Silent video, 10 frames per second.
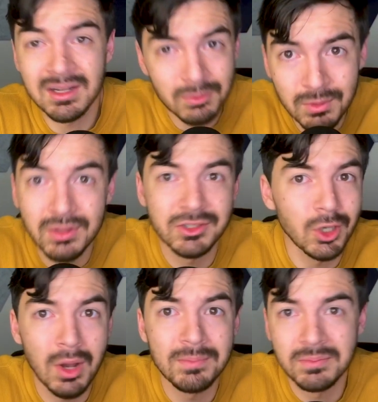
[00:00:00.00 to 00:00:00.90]
it will
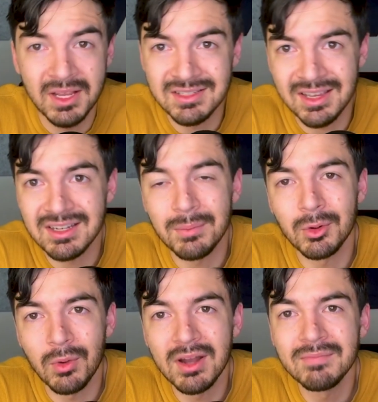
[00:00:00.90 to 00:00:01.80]
show up as like number
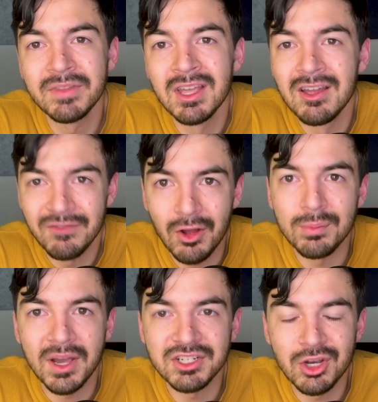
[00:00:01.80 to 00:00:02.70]
one, followed
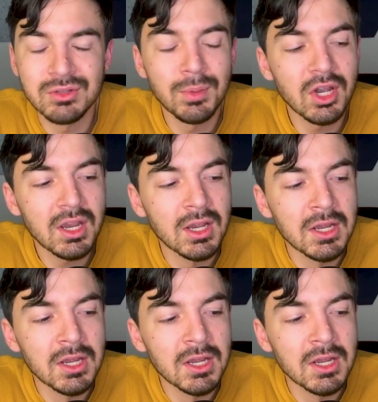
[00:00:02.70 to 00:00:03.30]
by Joe's book.